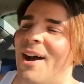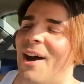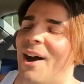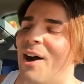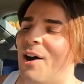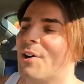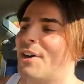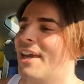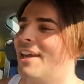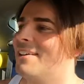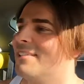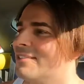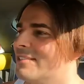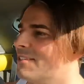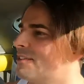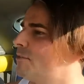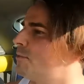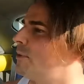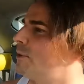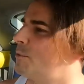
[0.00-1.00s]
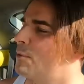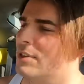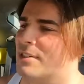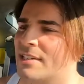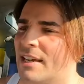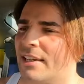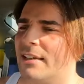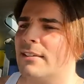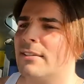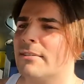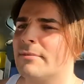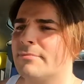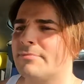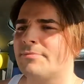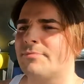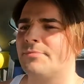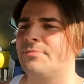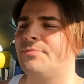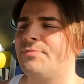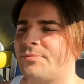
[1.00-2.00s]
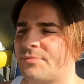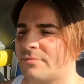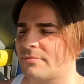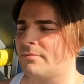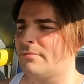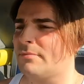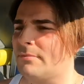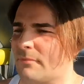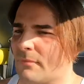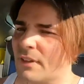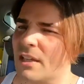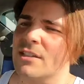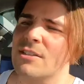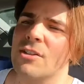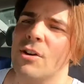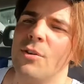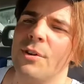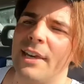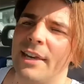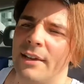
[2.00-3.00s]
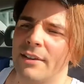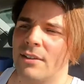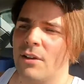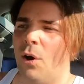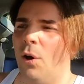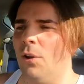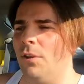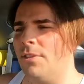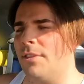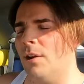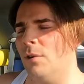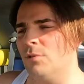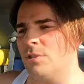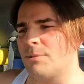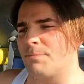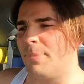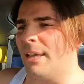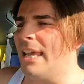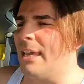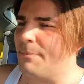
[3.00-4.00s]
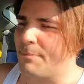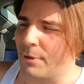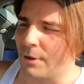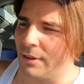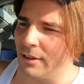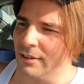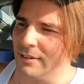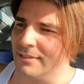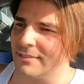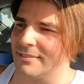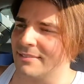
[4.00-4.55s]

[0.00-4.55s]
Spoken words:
Okay, wait 1 second. So okay, and all those people,